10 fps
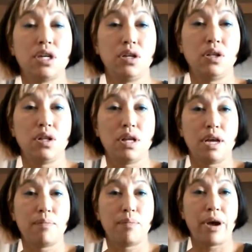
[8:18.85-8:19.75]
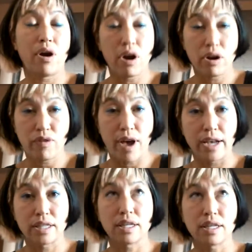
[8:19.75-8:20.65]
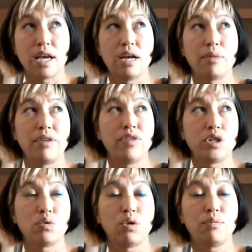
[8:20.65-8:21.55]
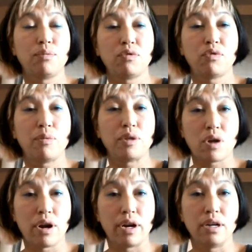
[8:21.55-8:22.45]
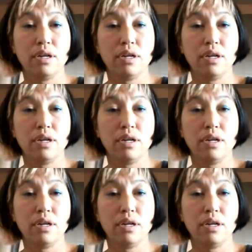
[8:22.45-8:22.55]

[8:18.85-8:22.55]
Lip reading: skill, my artifacts, and my visual and performance art.